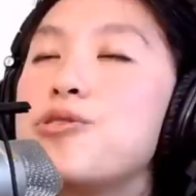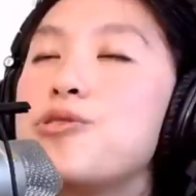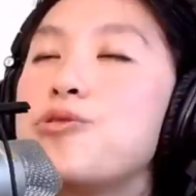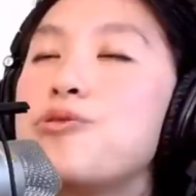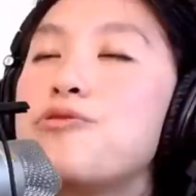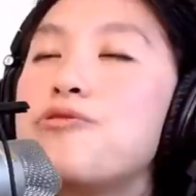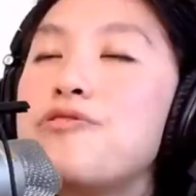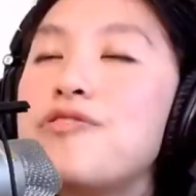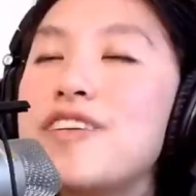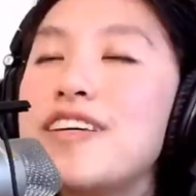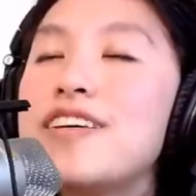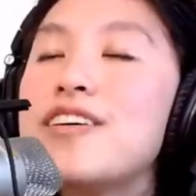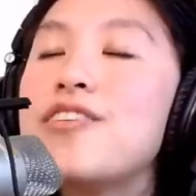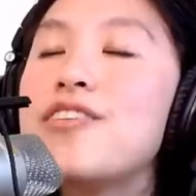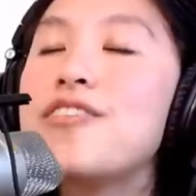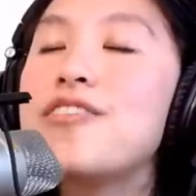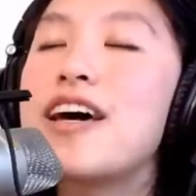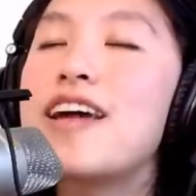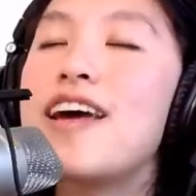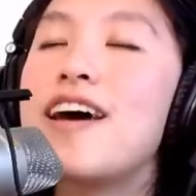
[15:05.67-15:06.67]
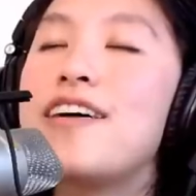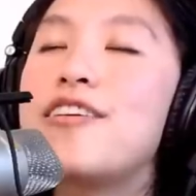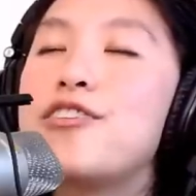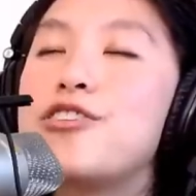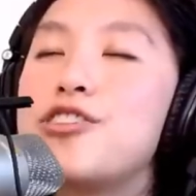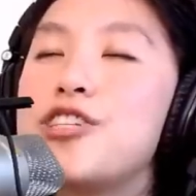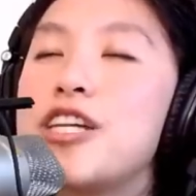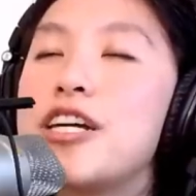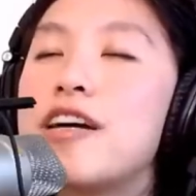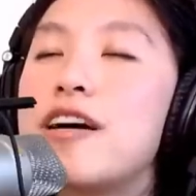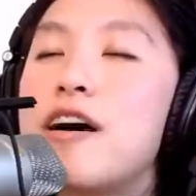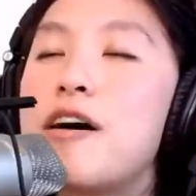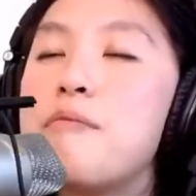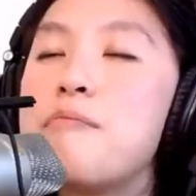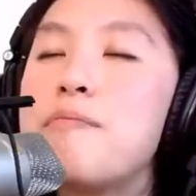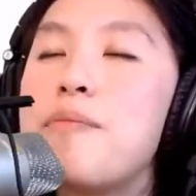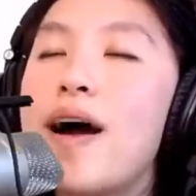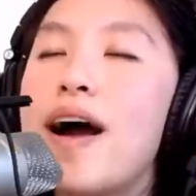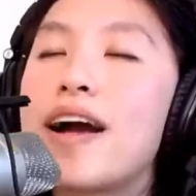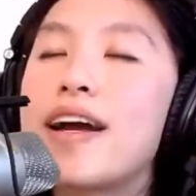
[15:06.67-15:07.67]
you feel that energy
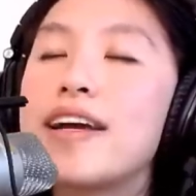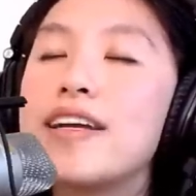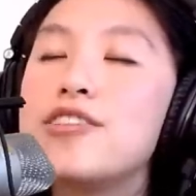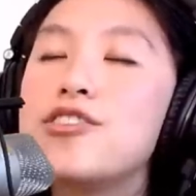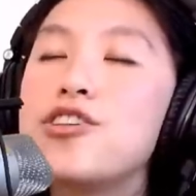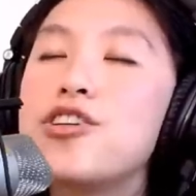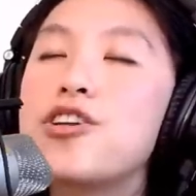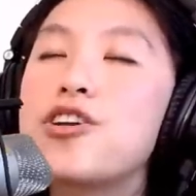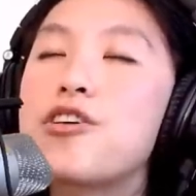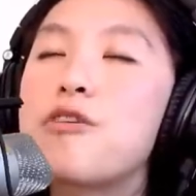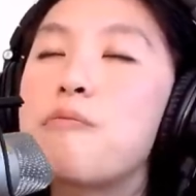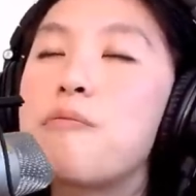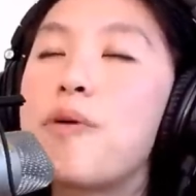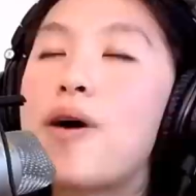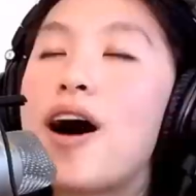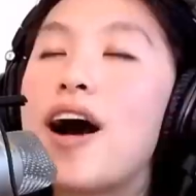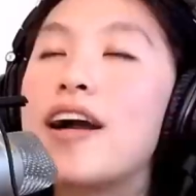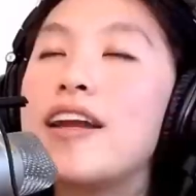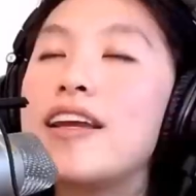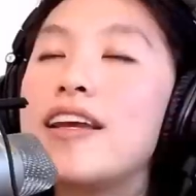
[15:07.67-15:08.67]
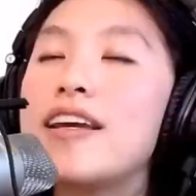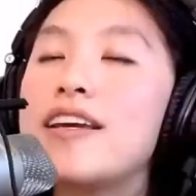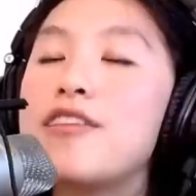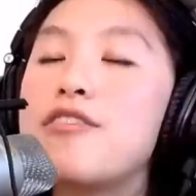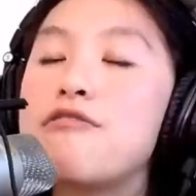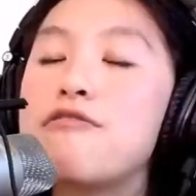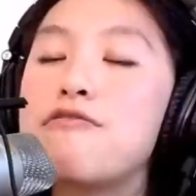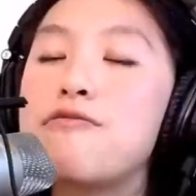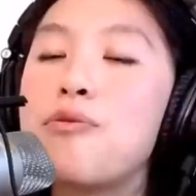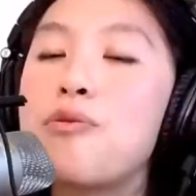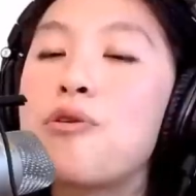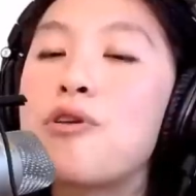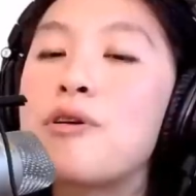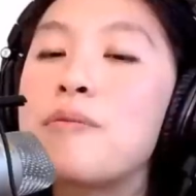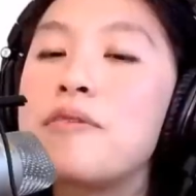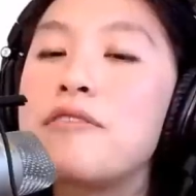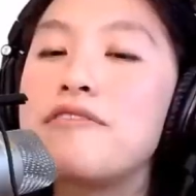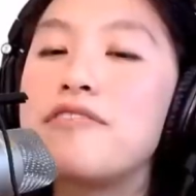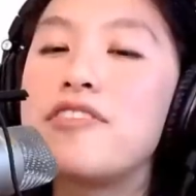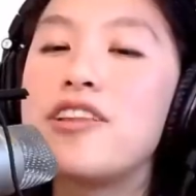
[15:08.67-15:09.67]
come back into your body in the
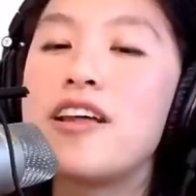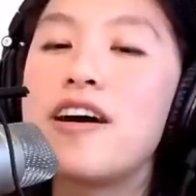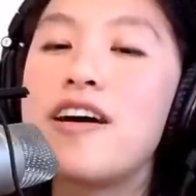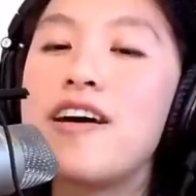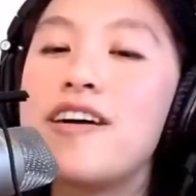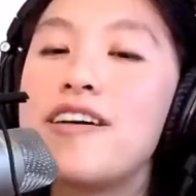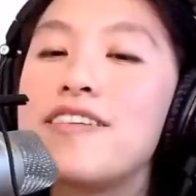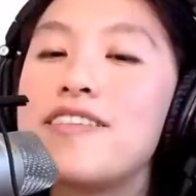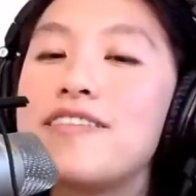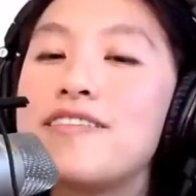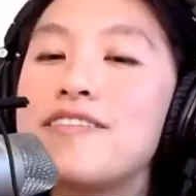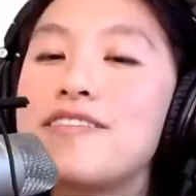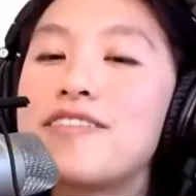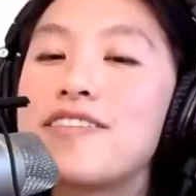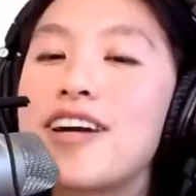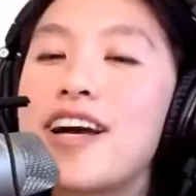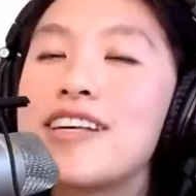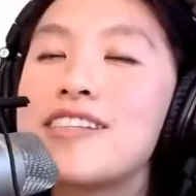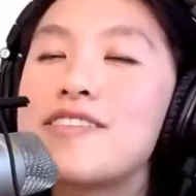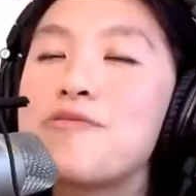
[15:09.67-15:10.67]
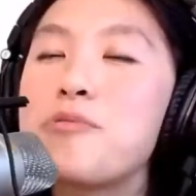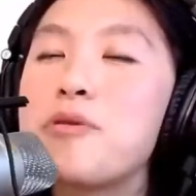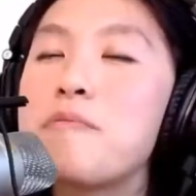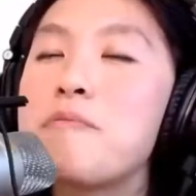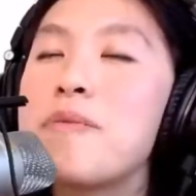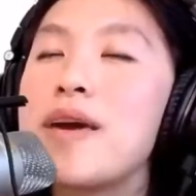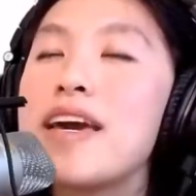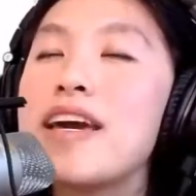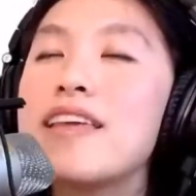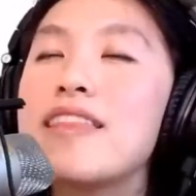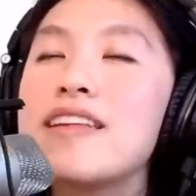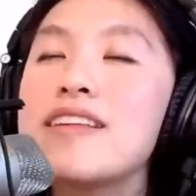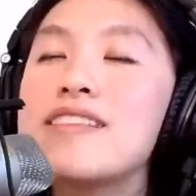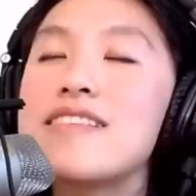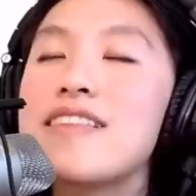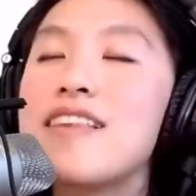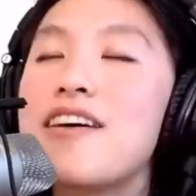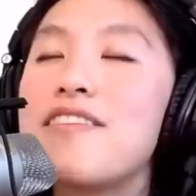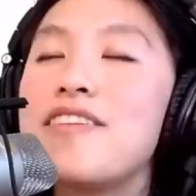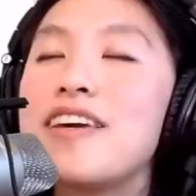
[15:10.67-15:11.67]
form of love as we make this
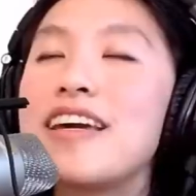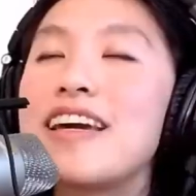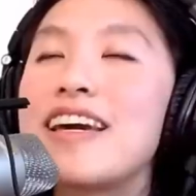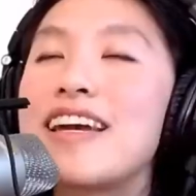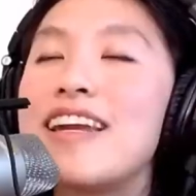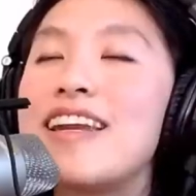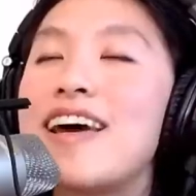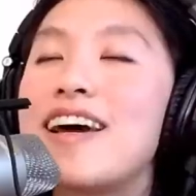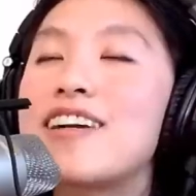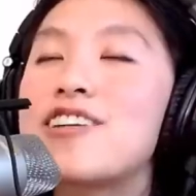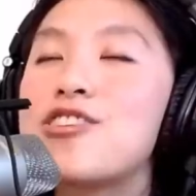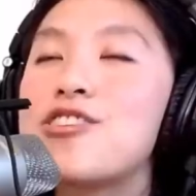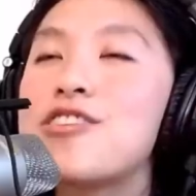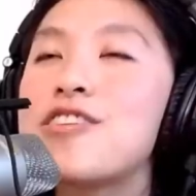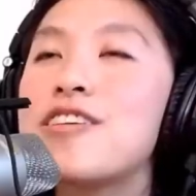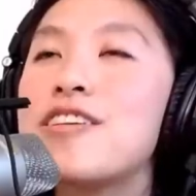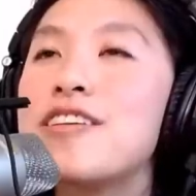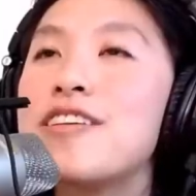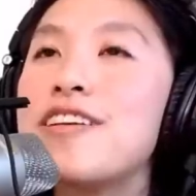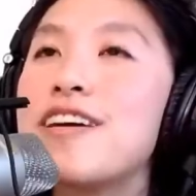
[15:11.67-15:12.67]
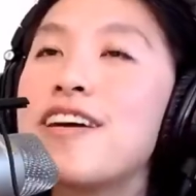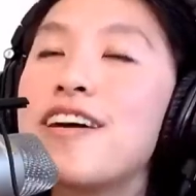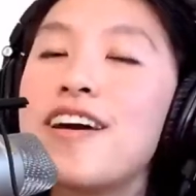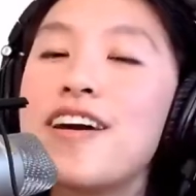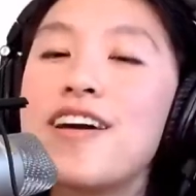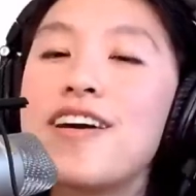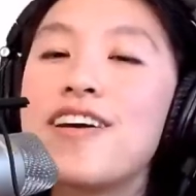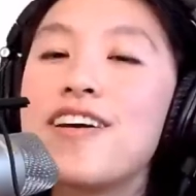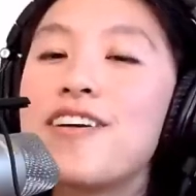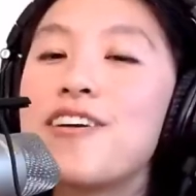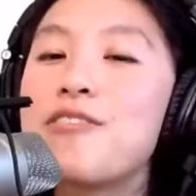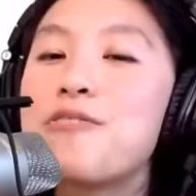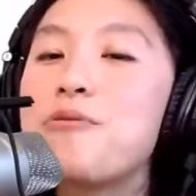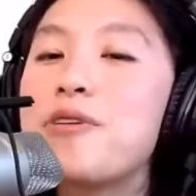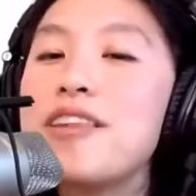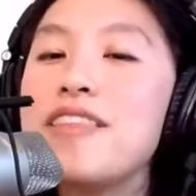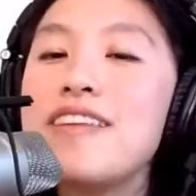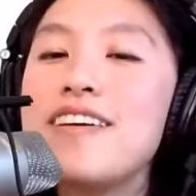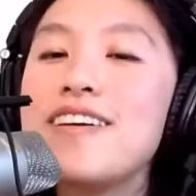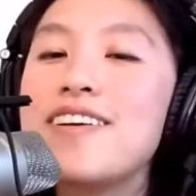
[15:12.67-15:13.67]
loving connection
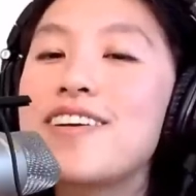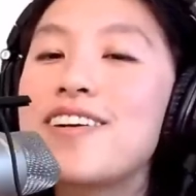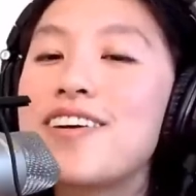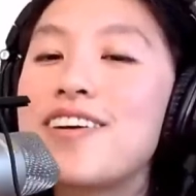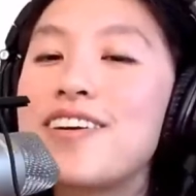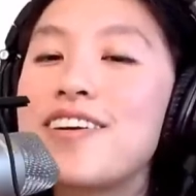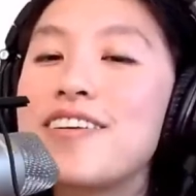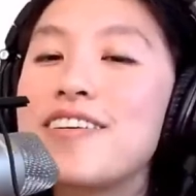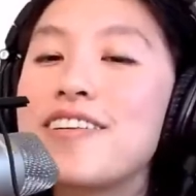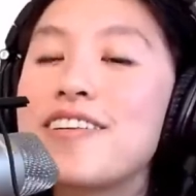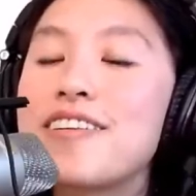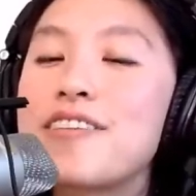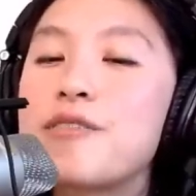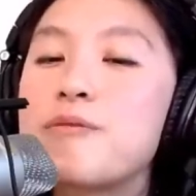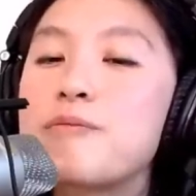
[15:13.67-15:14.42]
with the earth.